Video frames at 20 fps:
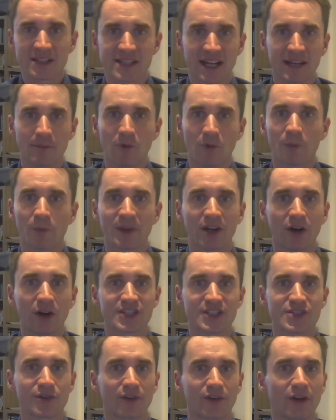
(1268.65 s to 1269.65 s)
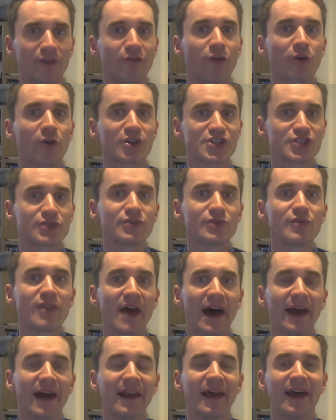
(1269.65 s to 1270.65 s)
anymore because you're not forced to do
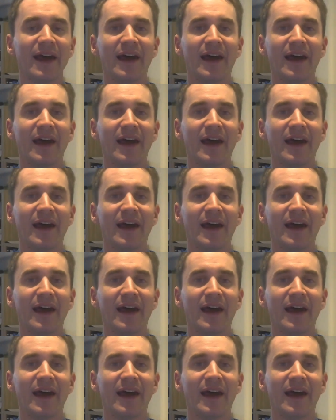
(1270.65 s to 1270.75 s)
that.